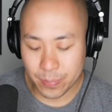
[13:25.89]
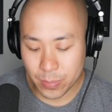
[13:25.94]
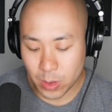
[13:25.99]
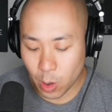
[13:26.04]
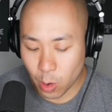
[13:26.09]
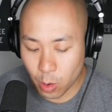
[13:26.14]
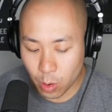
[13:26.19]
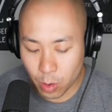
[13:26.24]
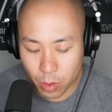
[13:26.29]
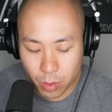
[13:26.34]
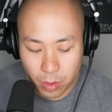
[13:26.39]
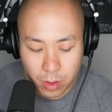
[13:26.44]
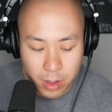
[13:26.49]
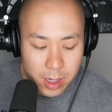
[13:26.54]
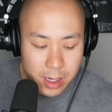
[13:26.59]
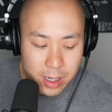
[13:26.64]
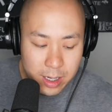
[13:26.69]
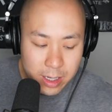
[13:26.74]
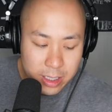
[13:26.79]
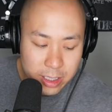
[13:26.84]
the whole
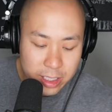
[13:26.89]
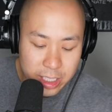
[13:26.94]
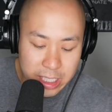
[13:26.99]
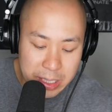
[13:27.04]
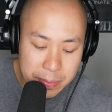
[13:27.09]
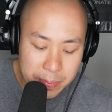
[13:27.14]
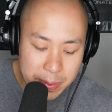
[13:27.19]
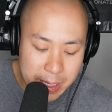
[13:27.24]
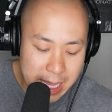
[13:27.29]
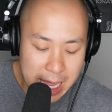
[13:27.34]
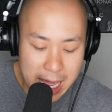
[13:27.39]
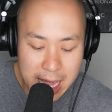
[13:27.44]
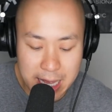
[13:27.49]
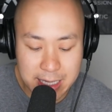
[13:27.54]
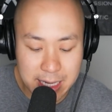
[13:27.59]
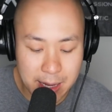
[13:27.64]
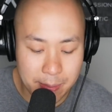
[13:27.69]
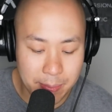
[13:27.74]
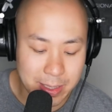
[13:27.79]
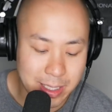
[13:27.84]
GPA
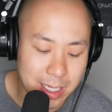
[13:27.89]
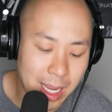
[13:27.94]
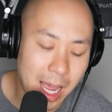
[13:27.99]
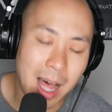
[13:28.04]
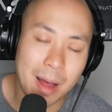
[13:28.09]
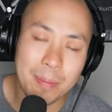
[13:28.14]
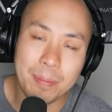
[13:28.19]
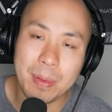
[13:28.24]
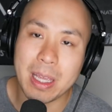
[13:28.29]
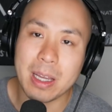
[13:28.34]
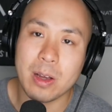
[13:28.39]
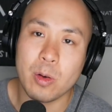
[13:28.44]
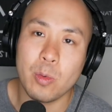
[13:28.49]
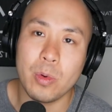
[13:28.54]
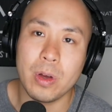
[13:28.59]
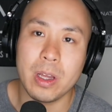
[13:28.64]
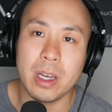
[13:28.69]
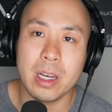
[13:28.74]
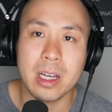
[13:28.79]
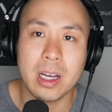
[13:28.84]
type of topic
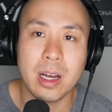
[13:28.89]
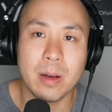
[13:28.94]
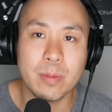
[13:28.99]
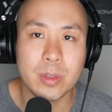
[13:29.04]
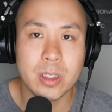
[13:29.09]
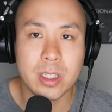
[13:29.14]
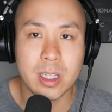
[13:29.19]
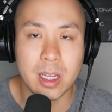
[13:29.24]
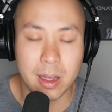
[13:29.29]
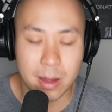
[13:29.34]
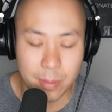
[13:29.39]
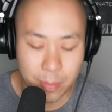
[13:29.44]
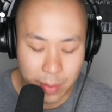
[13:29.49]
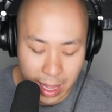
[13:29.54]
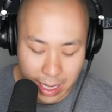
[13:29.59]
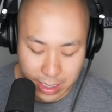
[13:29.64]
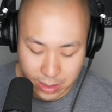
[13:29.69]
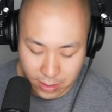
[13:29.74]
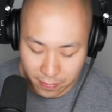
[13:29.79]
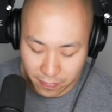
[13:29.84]
when it comes to
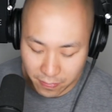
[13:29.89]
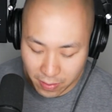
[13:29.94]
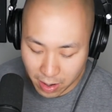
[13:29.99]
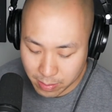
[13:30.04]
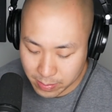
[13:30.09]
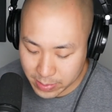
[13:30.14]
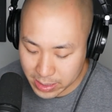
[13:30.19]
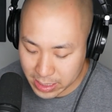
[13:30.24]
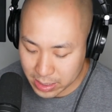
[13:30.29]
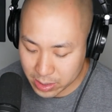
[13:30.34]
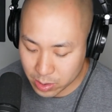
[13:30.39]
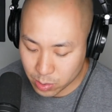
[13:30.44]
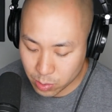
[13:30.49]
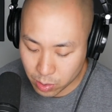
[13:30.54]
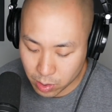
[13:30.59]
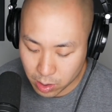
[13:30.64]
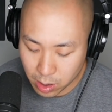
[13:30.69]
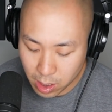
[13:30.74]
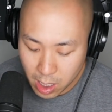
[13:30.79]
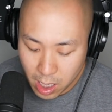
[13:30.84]
applying to pharmacy
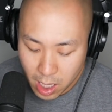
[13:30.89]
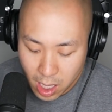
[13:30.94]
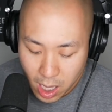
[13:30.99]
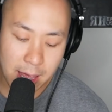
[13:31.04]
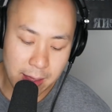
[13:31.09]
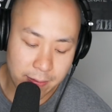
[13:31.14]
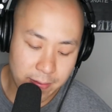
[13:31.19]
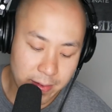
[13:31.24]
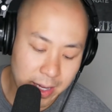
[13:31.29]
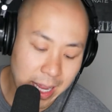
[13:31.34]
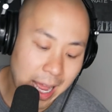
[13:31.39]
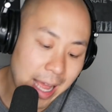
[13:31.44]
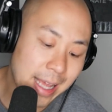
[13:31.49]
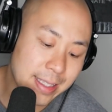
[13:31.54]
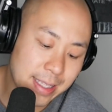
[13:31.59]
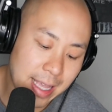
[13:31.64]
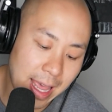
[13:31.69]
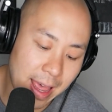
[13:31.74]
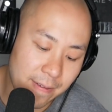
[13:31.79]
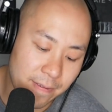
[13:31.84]
school. If you
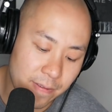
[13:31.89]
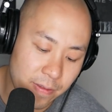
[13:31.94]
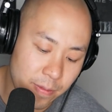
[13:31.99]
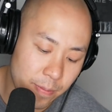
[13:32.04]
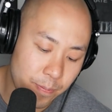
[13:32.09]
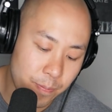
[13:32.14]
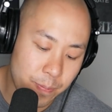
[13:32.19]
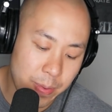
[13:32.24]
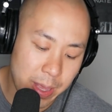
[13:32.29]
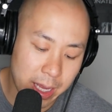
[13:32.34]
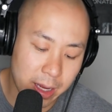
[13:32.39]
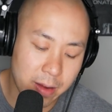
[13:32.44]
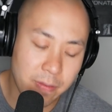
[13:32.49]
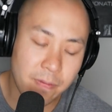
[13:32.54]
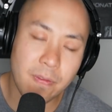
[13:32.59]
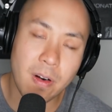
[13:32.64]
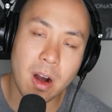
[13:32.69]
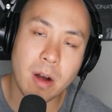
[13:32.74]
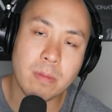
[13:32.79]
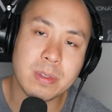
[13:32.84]
guys have big
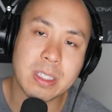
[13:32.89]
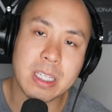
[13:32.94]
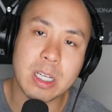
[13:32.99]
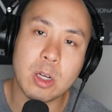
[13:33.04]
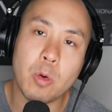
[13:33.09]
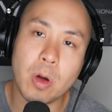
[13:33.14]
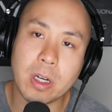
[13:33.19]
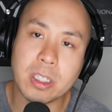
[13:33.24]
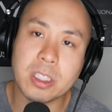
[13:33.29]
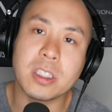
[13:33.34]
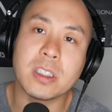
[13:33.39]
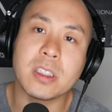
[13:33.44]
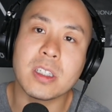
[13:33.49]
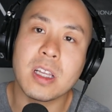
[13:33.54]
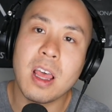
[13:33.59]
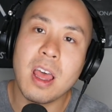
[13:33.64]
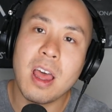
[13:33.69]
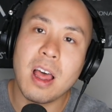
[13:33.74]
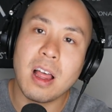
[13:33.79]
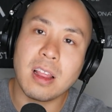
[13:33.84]
pharmacy questions,
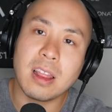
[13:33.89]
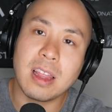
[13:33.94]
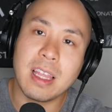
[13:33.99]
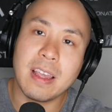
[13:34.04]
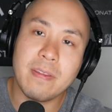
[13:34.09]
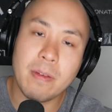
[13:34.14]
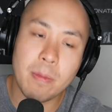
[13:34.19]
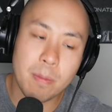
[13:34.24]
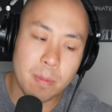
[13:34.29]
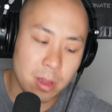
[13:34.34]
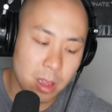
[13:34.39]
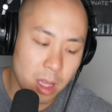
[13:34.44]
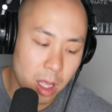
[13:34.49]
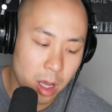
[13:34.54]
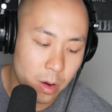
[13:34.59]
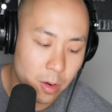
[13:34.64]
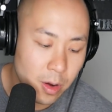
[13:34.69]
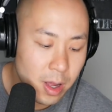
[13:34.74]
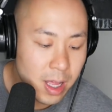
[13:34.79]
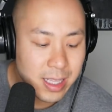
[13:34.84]
leave them
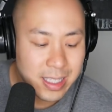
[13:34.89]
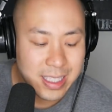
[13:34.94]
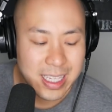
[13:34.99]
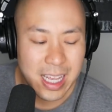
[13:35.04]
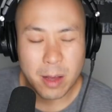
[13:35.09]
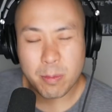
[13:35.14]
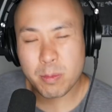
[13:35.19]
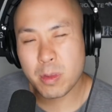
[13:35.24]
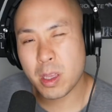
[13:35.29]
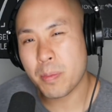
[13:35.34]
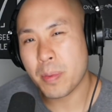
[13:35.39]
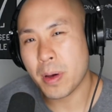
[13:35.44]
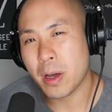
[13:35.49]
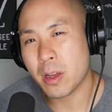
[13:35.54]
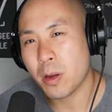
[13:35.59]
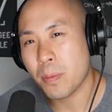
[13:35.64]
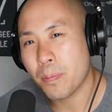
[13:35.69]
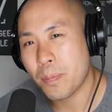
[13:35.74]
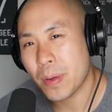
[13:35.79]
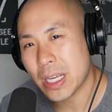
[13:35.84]
below. Tell me about
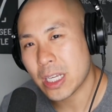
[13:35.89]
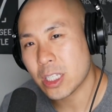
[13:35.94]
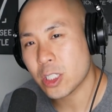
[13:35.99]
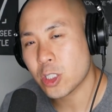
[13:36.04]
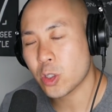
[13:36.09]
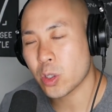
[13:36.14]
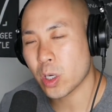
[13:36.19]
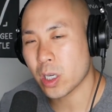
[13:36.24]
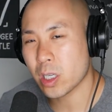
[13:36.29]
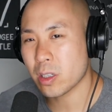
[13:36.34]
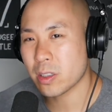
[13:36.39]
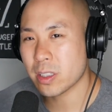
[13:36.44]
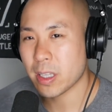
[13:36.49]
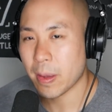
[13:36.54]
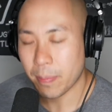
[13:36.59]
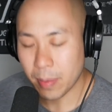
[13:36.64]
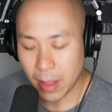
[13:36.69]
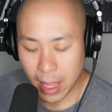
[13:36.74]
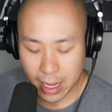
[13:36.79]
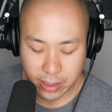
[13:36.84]
your biggest struggles
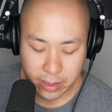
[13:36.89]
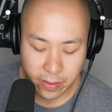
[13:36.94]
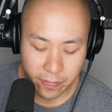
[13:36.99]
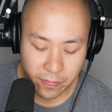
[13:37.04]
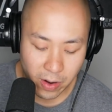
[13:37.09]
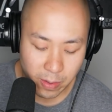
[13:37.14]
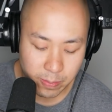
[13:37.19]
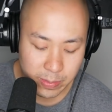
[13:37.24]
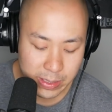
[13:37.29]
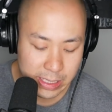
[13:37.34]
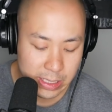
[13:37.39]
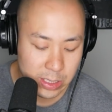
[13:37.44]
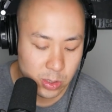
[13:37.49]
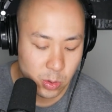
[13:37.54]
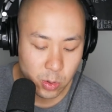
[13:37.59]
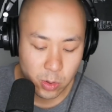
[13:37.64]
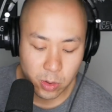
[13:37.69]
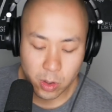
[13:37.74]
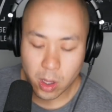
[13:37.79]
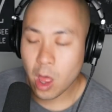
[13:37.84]
applying to pharmacy
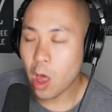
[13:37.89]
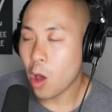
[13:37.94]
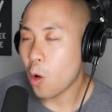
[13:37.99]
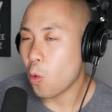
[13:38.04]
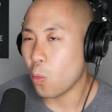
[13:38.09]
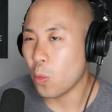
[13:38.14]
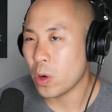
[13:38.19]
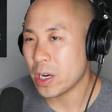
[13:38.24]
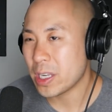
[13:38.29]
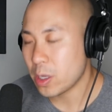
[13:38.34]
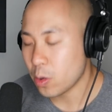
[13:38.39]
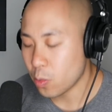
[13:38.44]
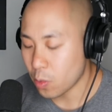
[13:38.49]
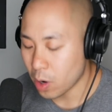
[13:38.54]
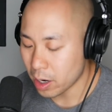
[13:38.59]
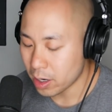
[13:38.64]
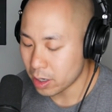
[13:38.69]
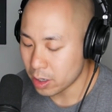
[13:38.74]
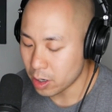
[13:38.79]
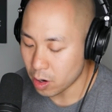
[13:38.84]
school. What do you
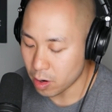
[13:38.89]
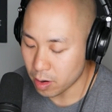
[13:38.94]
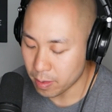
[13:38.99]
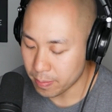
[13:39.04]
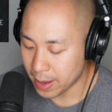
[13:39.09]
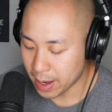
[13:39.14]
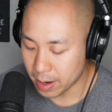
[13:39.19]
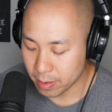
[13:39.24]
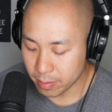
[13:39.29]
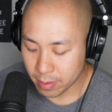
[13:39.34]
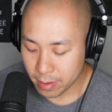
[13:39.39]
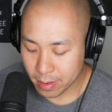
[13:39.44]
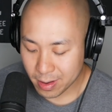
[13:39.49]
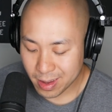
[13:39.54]
want to know about?